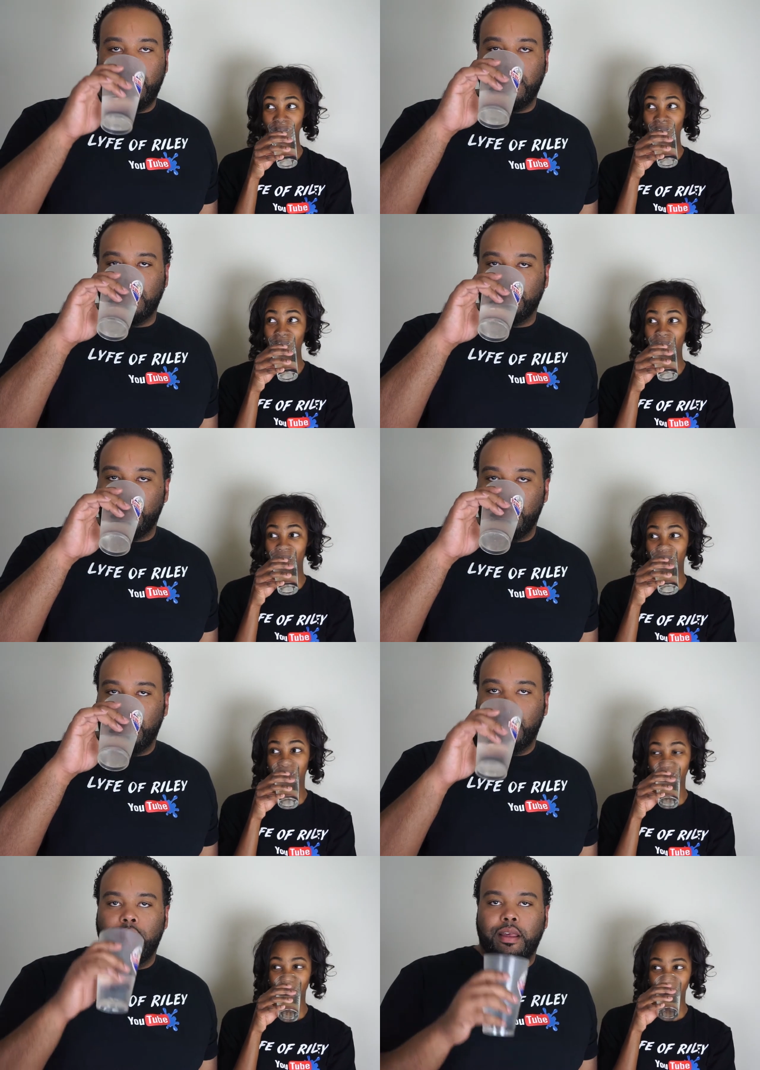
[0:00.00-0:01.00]
Speaker 1: water.
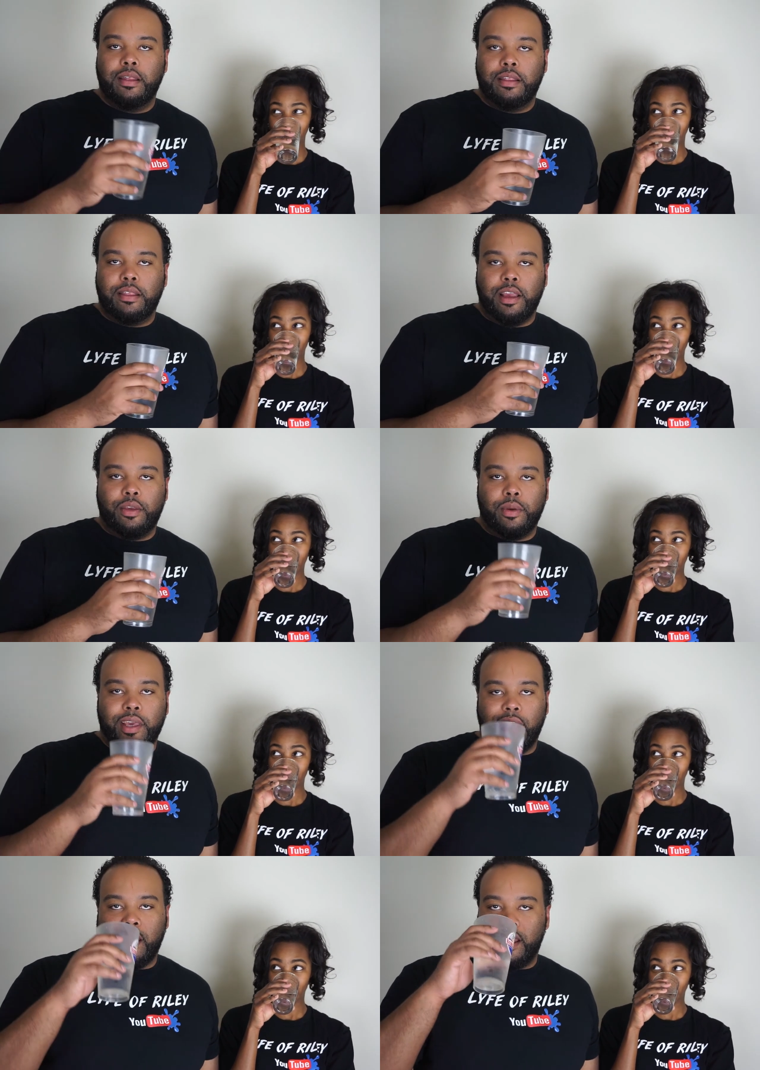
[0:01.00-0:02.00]
Thank you,
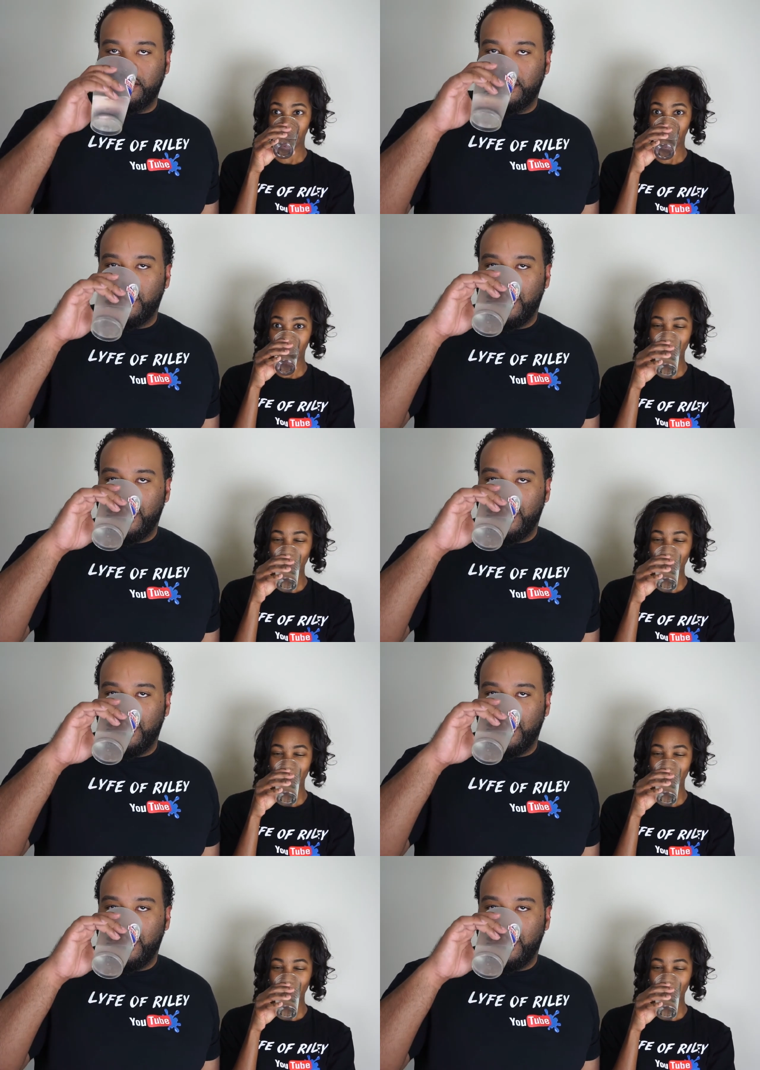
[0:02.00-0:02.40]
Kit Kat.